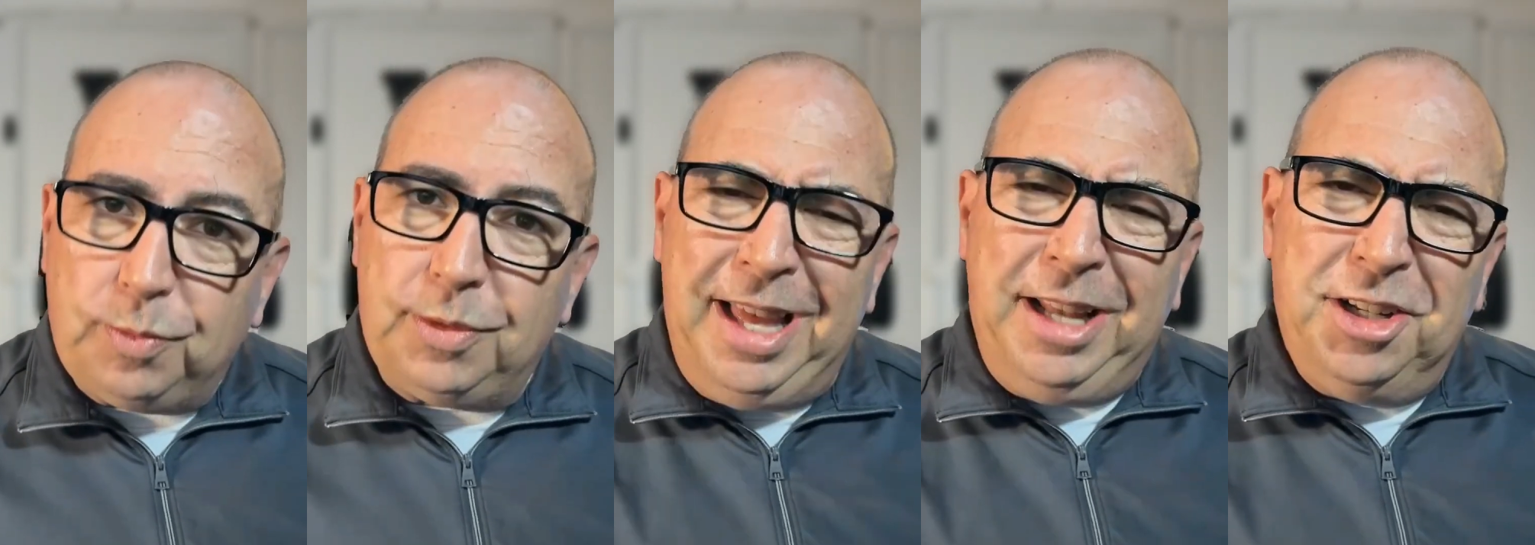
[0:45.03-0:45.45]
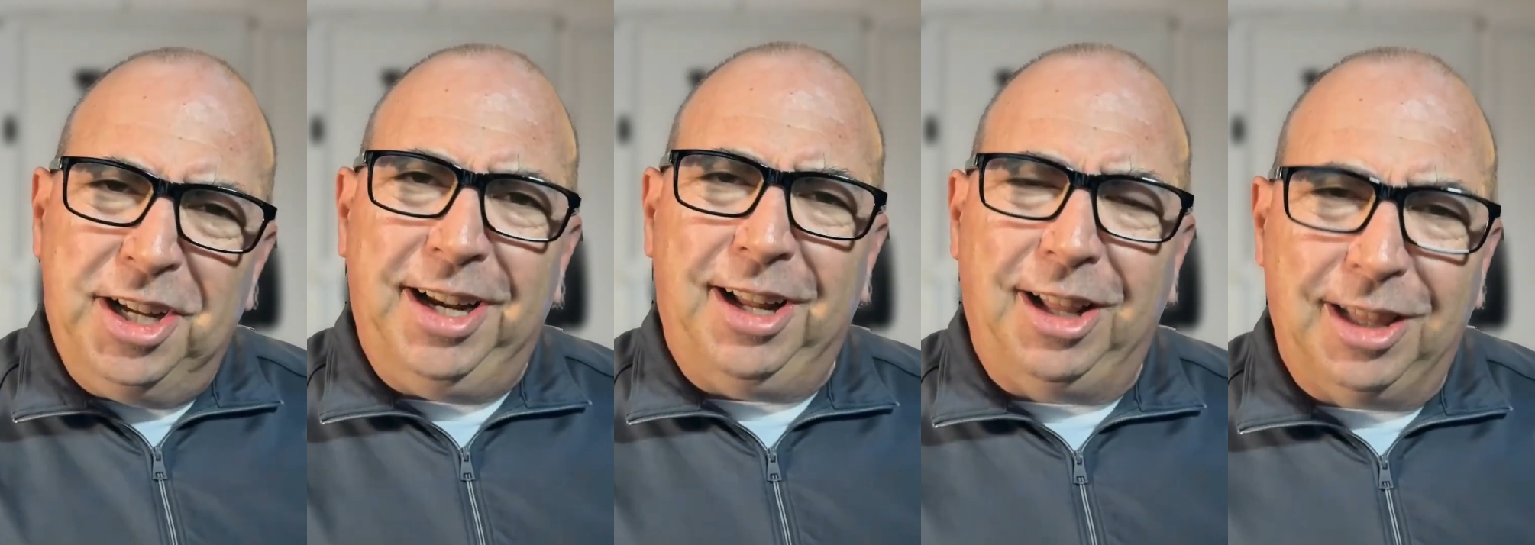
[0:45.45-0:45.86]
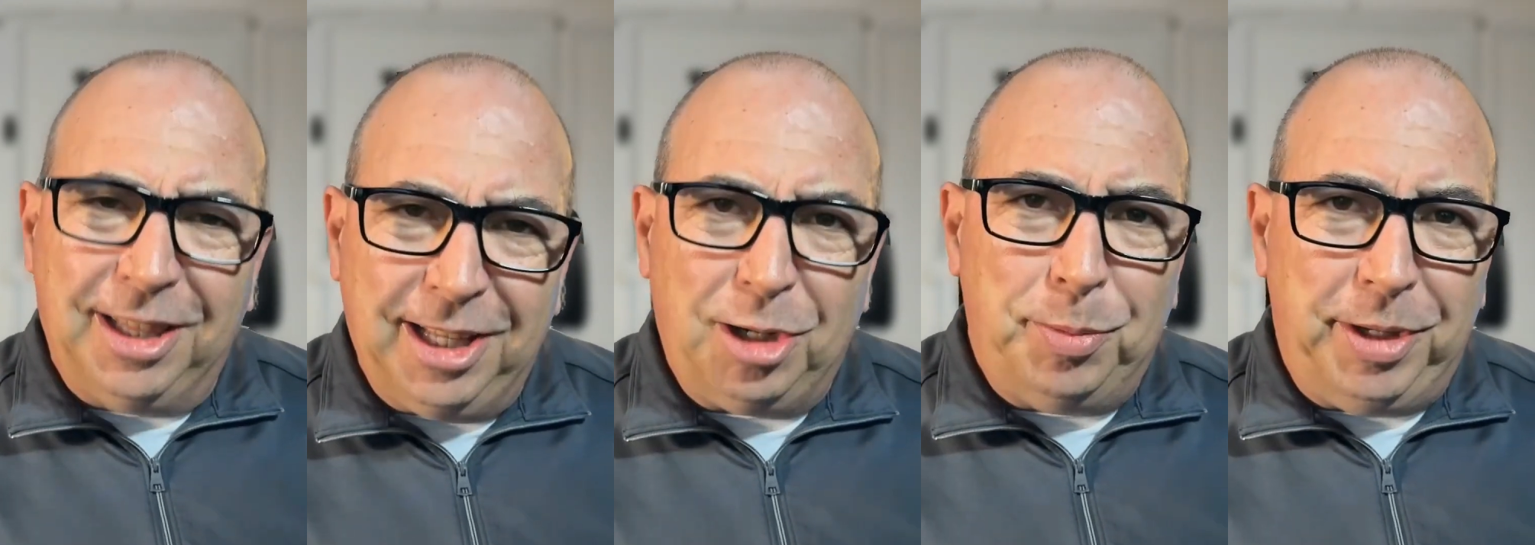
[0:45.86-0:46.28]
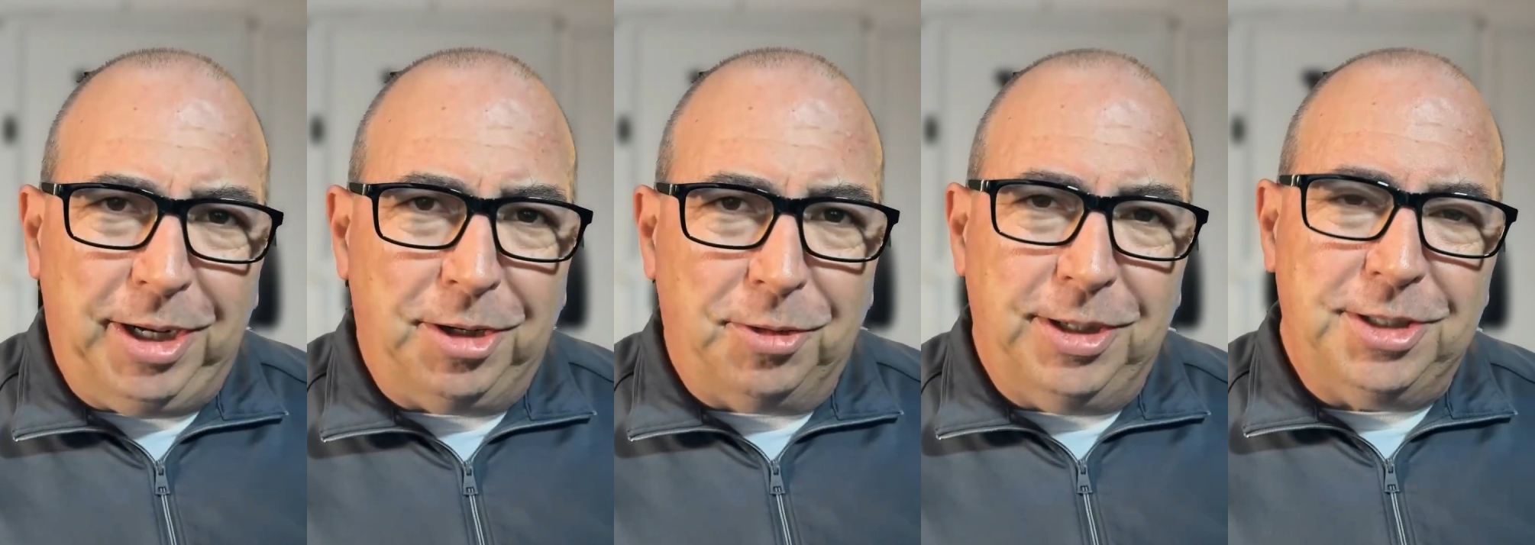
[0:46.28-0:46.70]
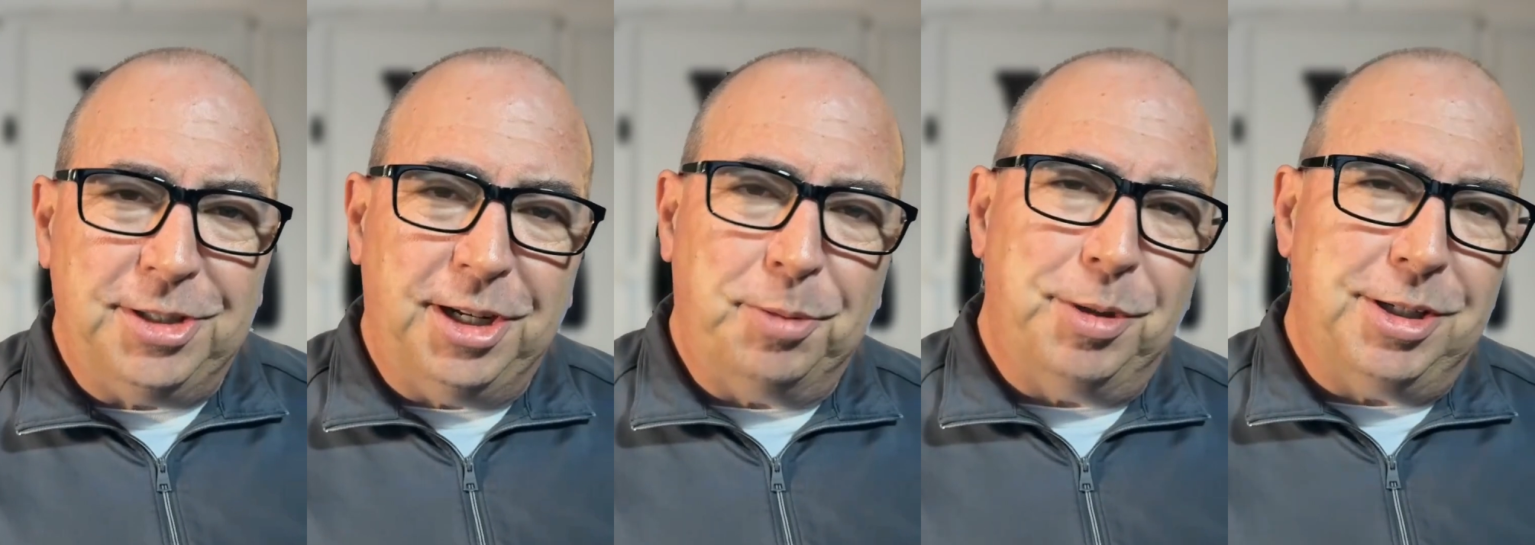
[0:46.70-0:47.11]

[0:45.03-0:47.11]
Then to get a little bit into reasoning,